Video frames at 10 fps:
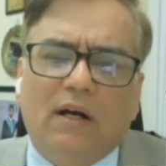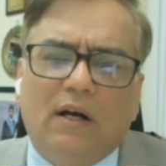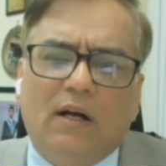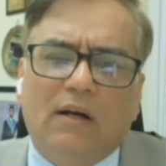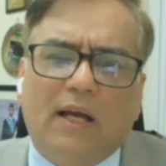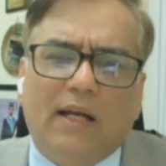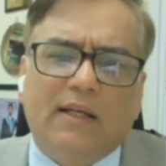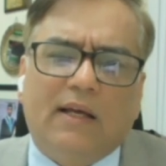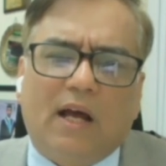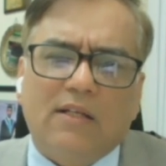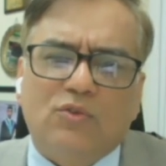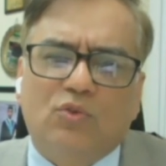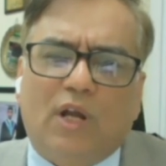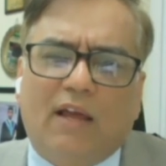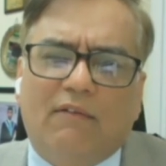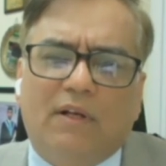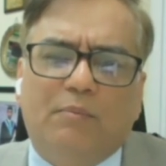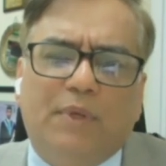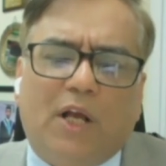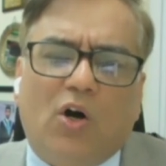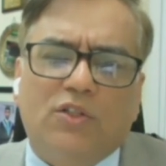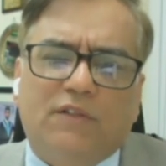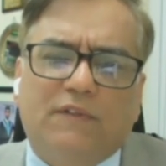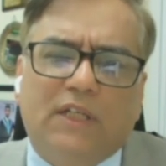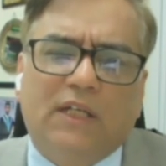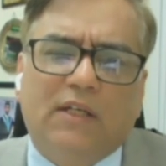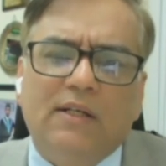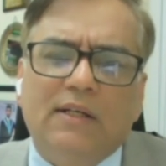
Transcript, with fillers: at the grassroots level because of the